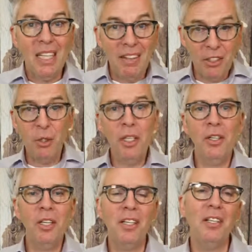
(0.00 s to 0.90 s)
that's only
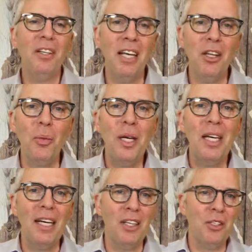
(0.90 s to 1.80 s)
good until the end of the
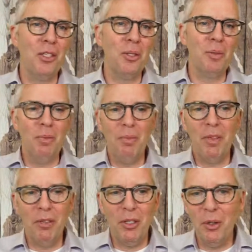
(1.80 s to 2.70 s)
weekend. So
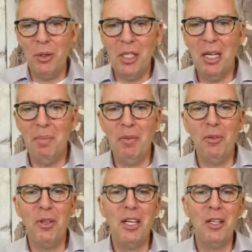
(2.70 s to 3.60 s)
if you don't sign up
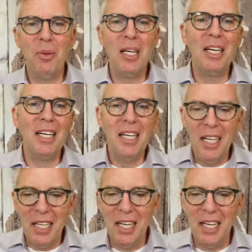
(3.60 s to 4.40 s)
before the end of the weekend,